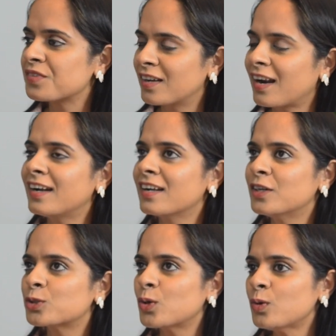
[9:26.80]
Right?
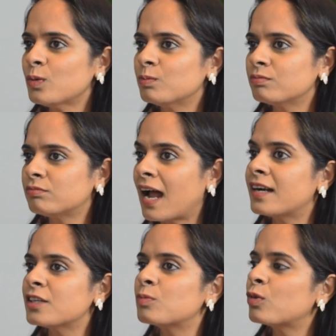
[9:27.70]
So
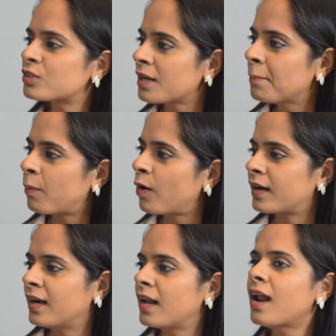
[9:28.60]
that is most
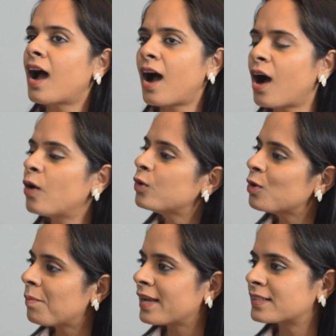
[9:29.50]
important, and how
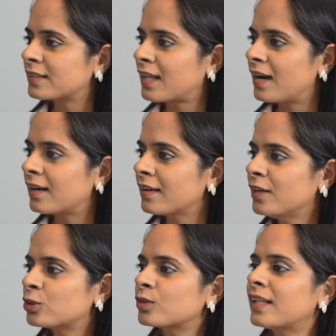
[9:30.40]
to measure that.
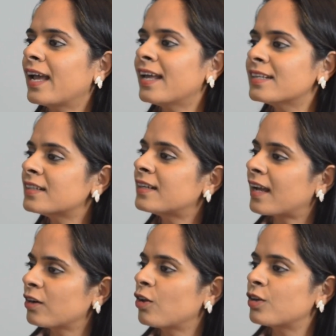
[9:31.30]
So there is a
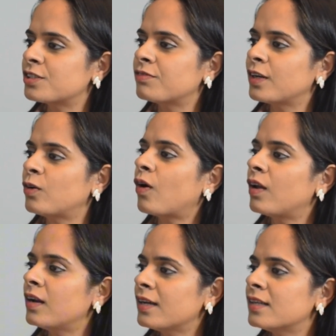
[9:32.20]
technology we
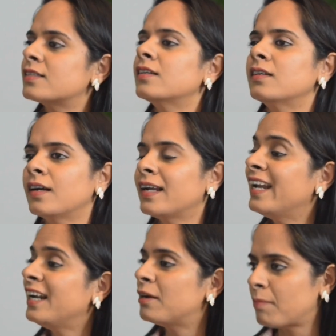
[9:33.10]
call as a
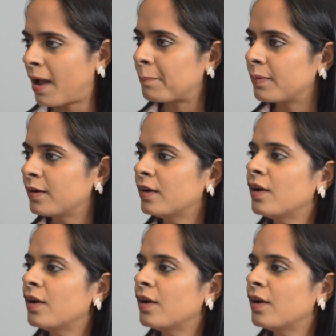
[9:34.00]
heat map.